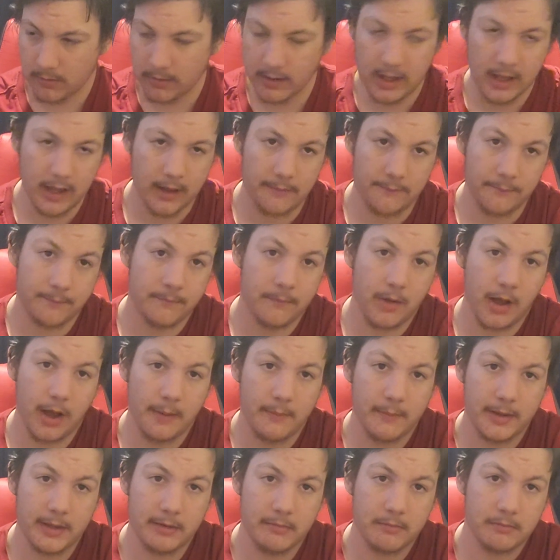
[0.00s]
Yeah, I
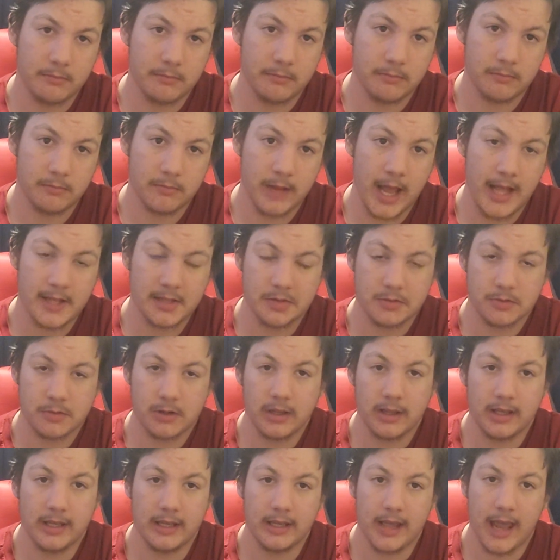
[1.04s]
mean, that's
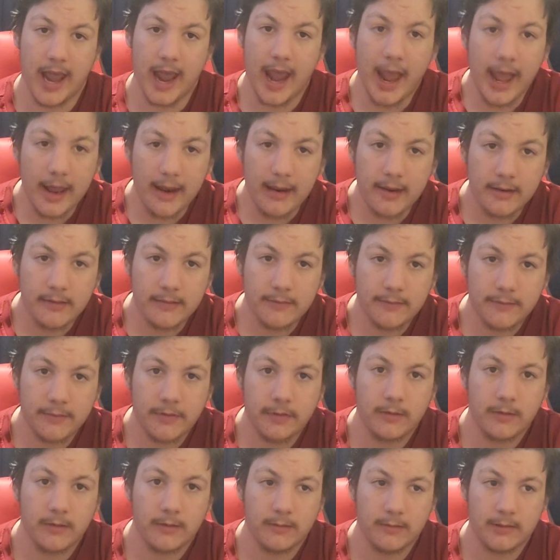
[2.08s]
really it
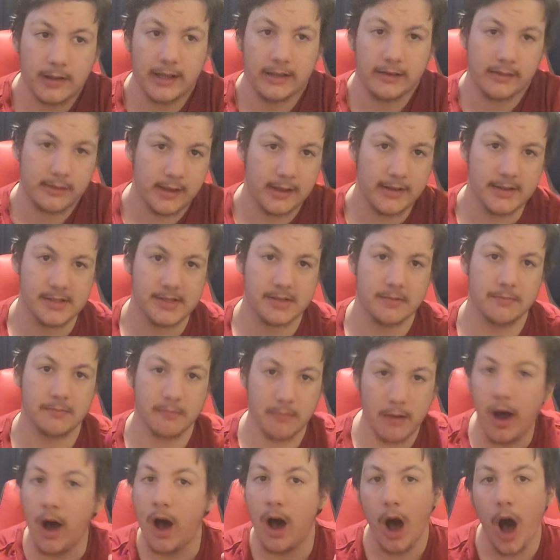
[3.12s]
for like this
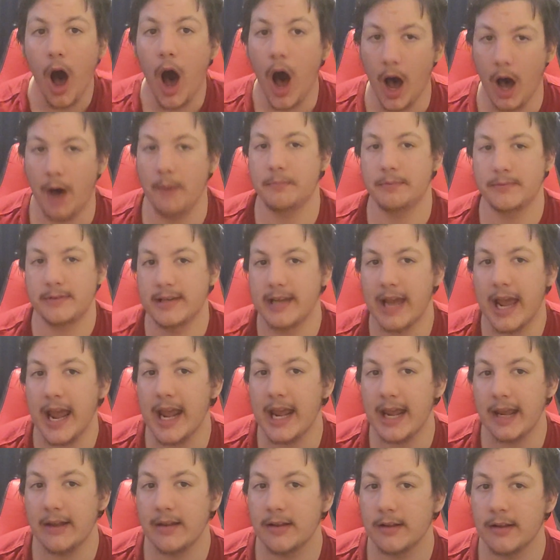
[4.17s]

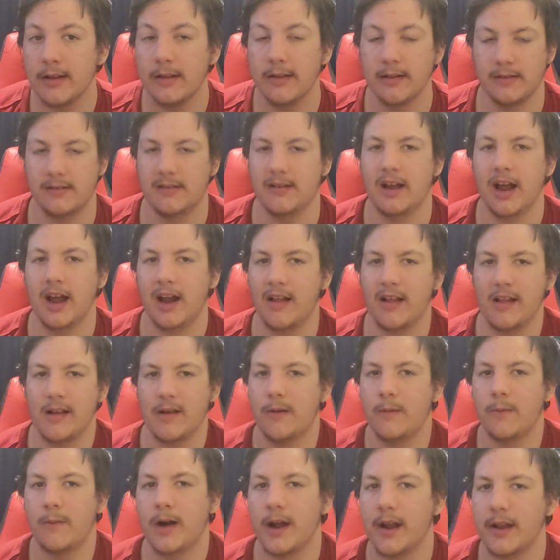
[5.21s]
update. I don't
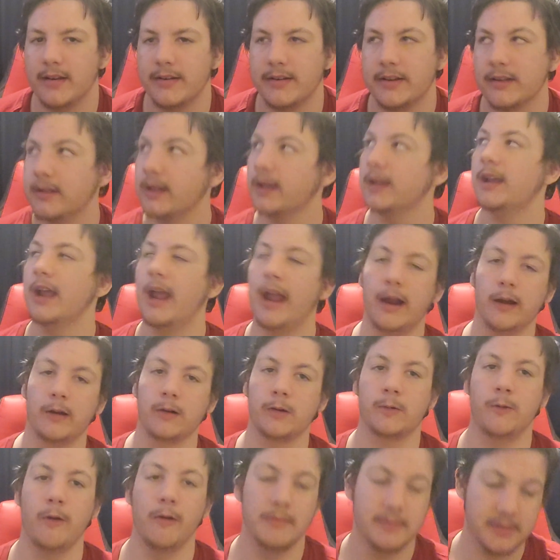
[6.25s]
know why I do like air
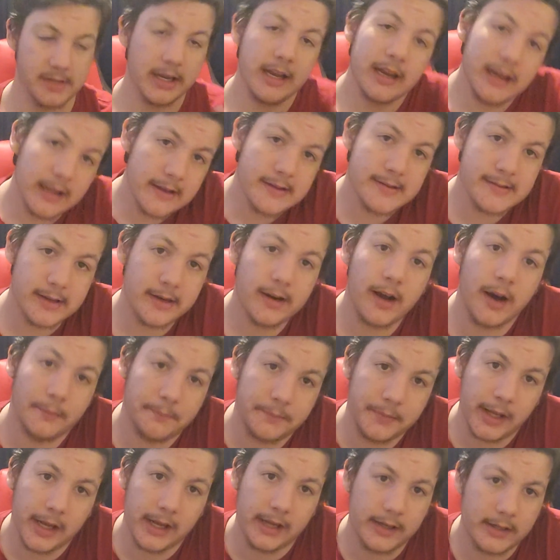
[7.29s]
quotes. It is an
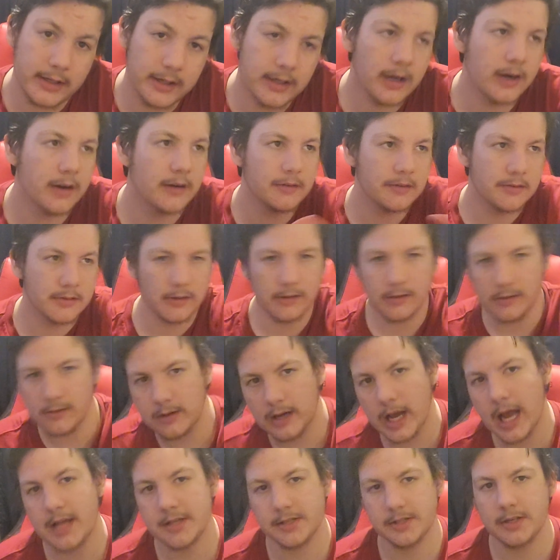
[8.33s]
update, so you
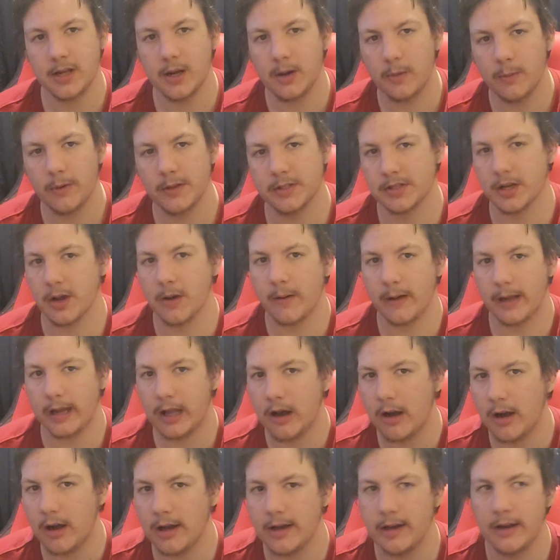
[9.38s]
guys know what's going
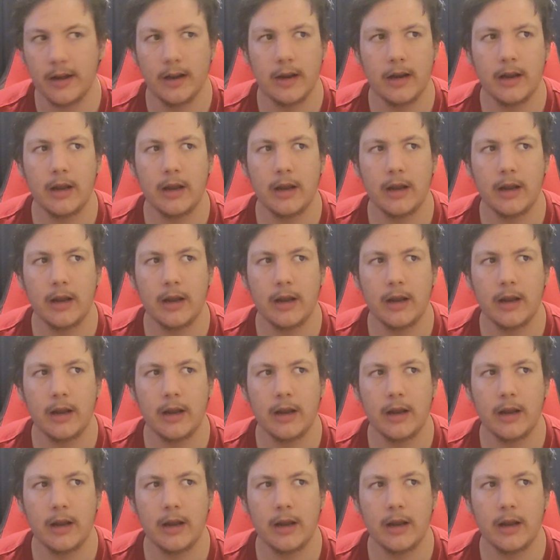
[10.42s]
on.